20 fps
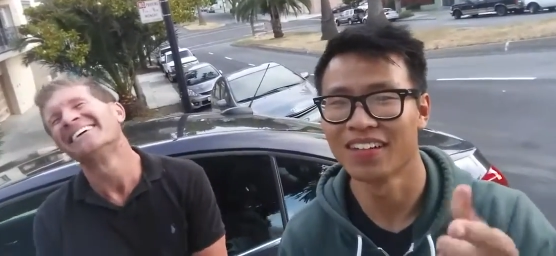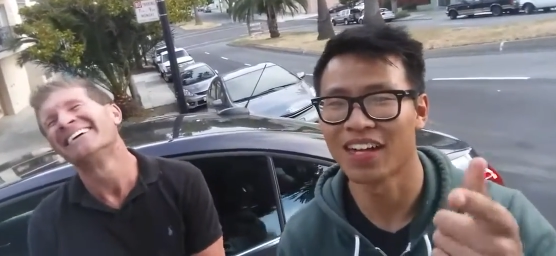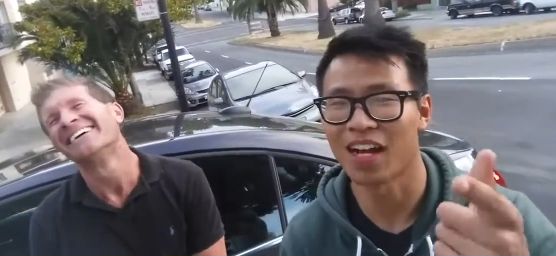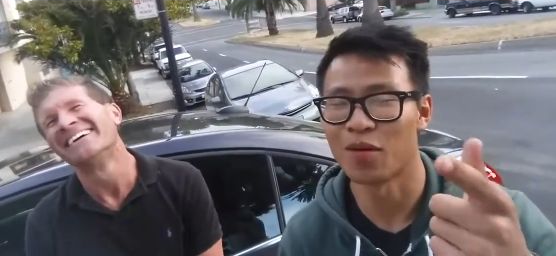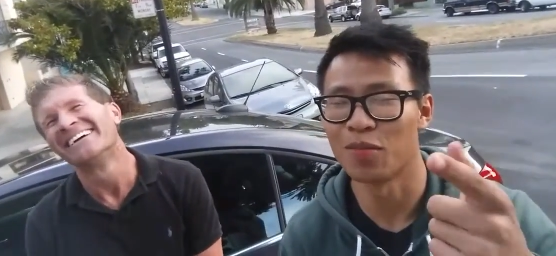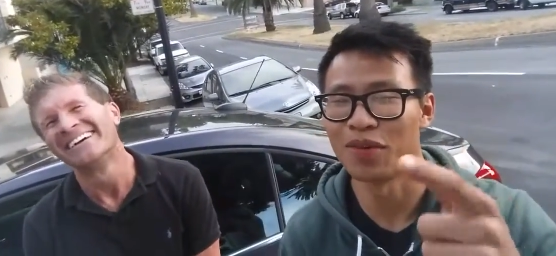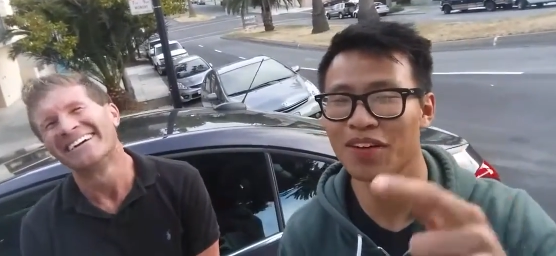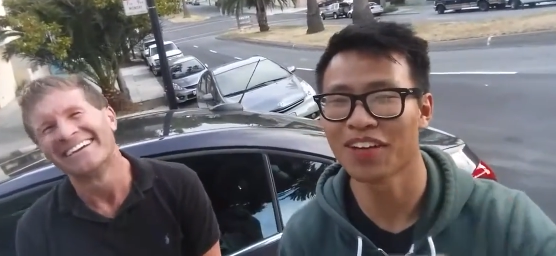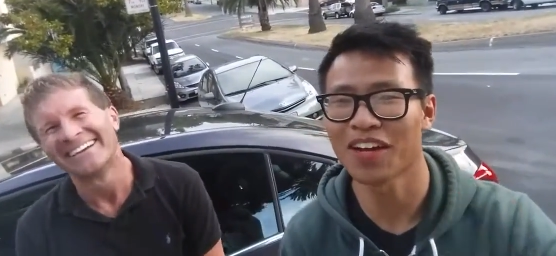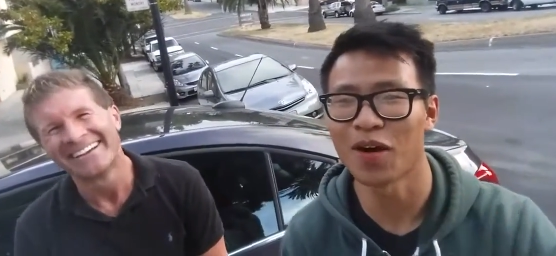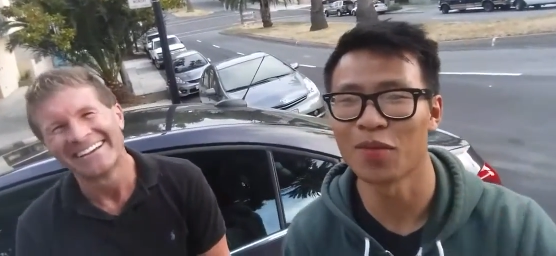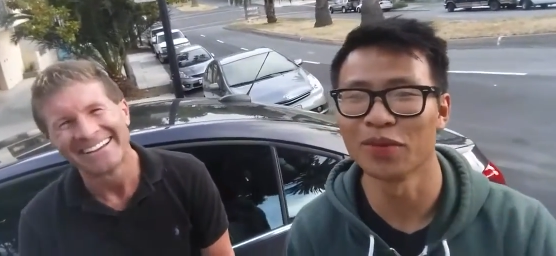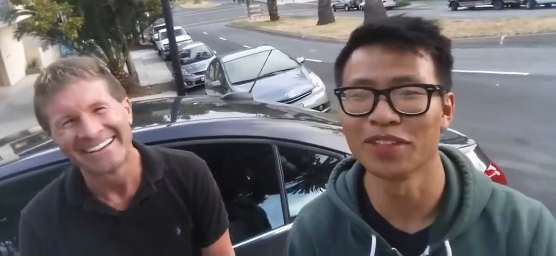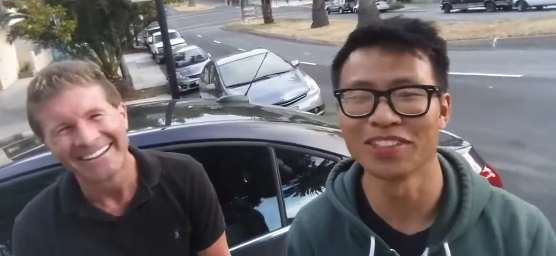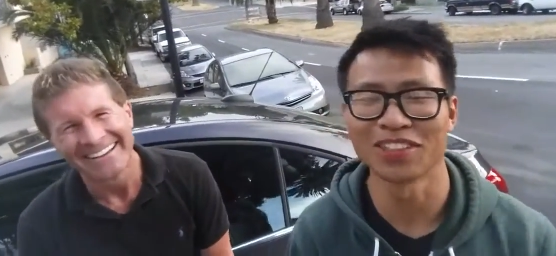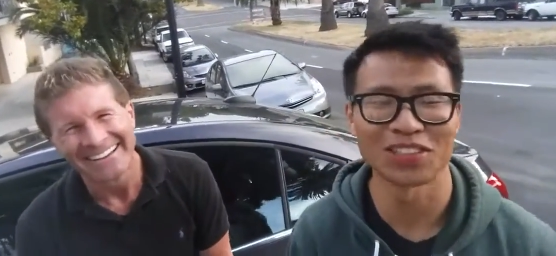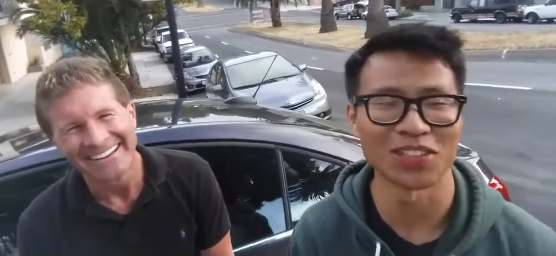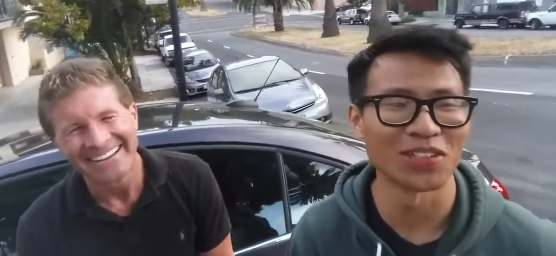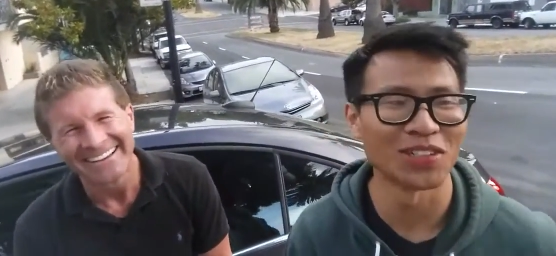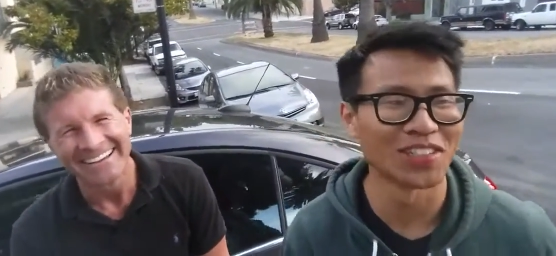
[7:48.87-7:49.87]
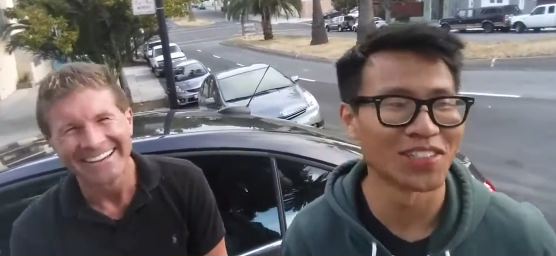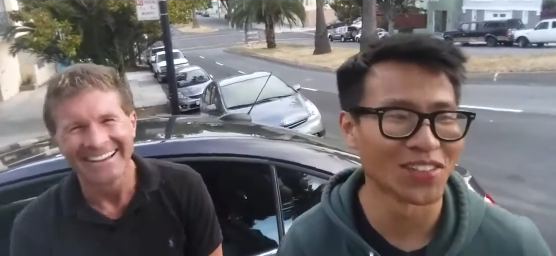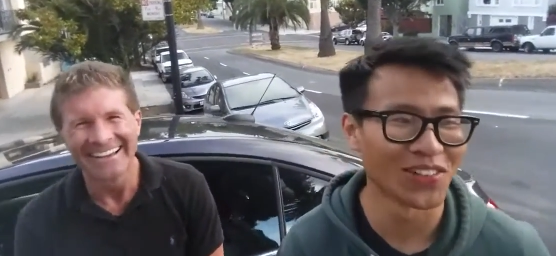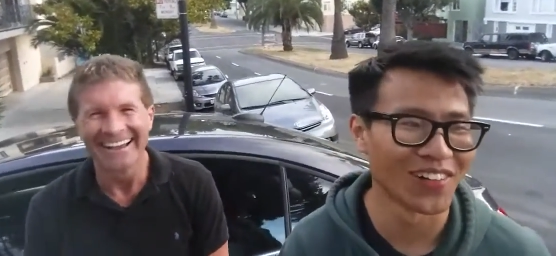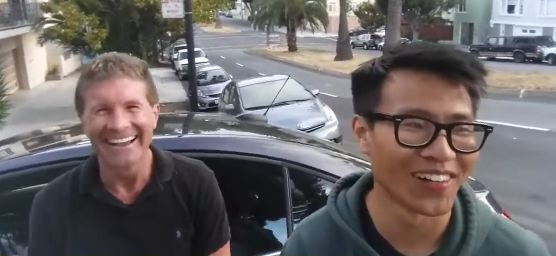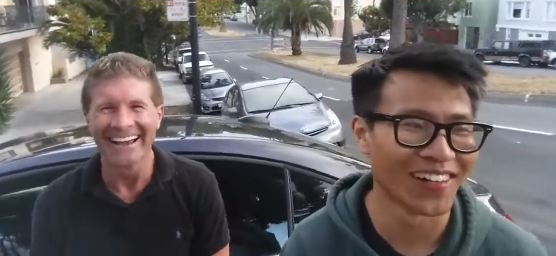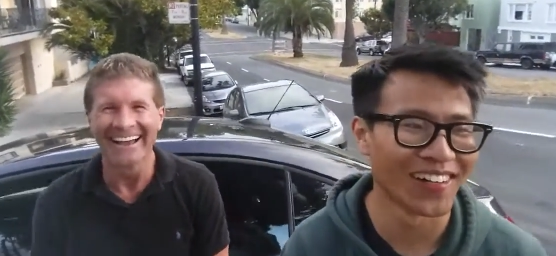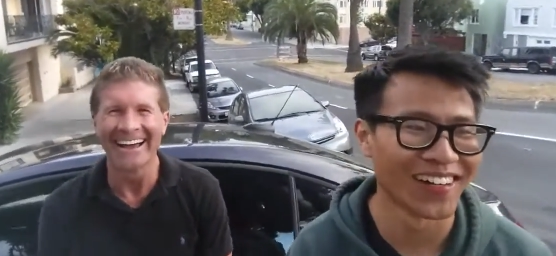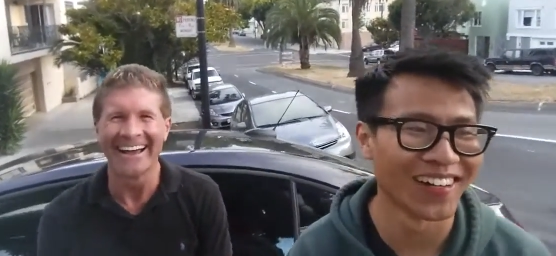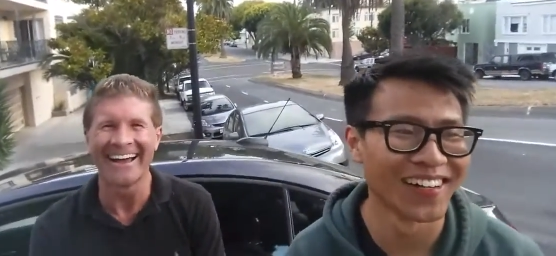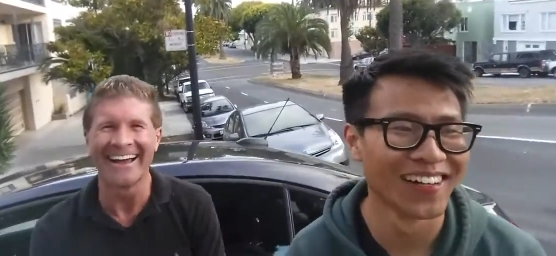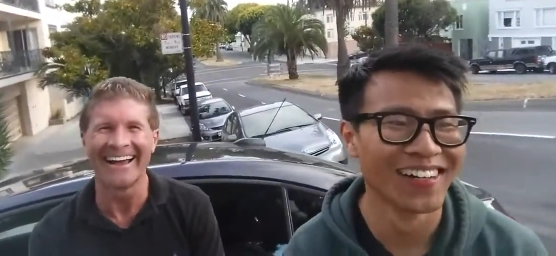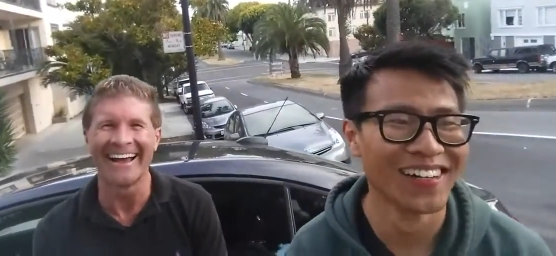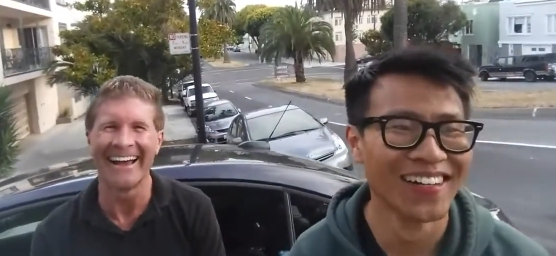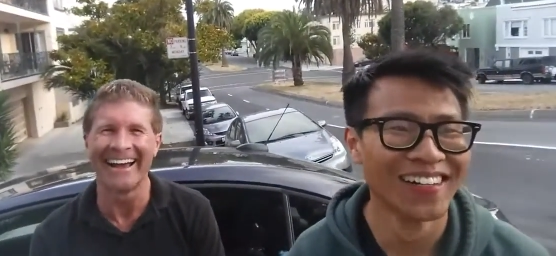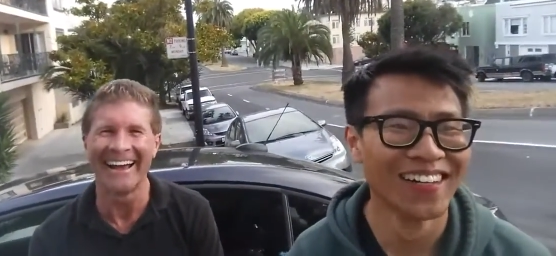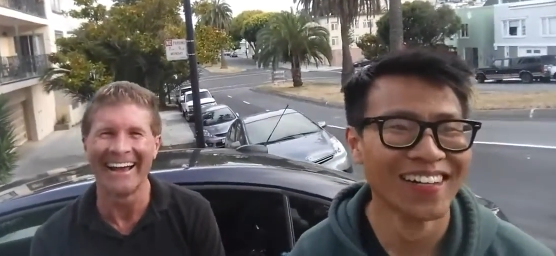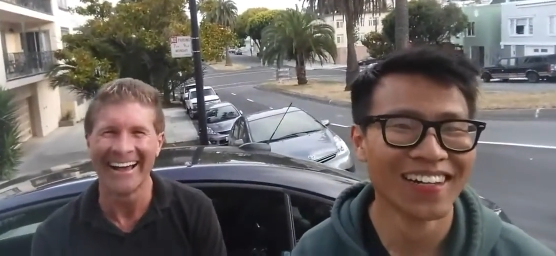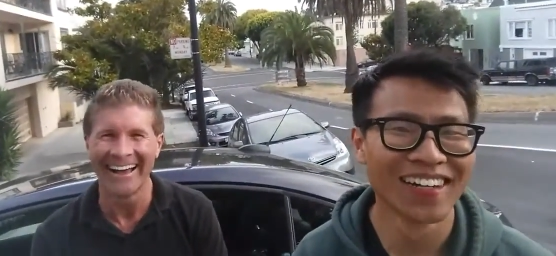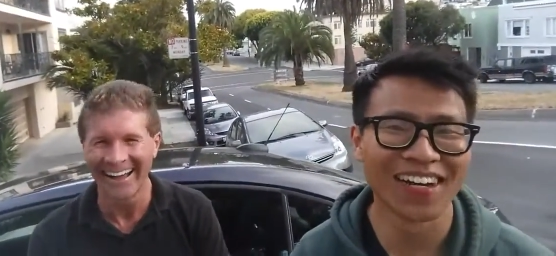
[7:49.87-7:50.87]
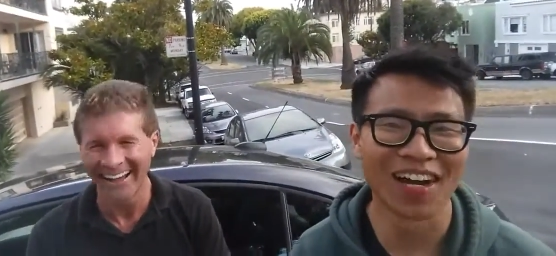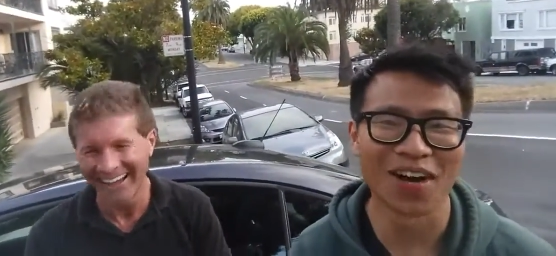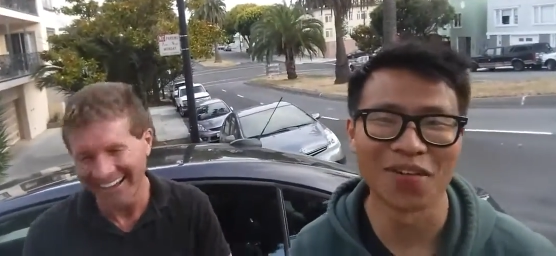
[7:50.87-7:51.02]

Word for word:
Speaker 1: Com- coming soon to a